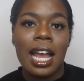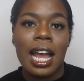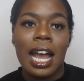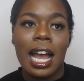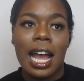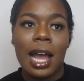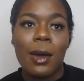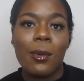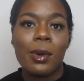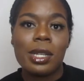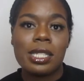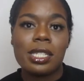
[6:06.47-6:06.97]

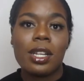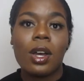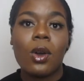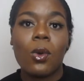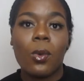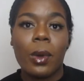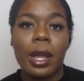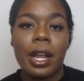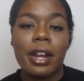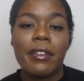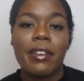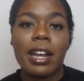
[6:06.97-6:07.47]
I wasn't
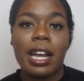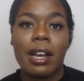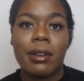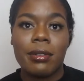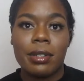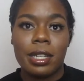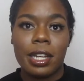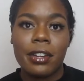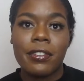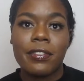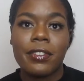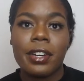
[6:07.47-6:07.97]
aware of how
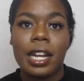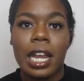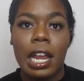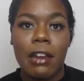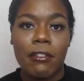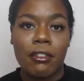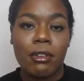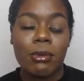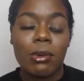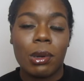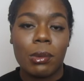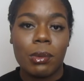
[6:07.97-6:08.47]
different
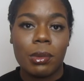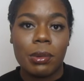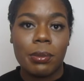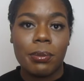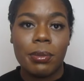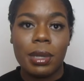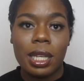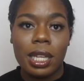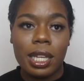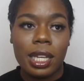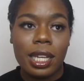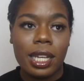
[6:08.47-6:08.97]
everyone would
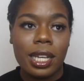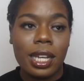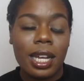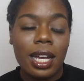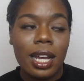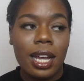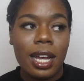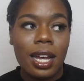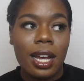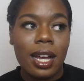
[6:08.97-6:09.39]
be.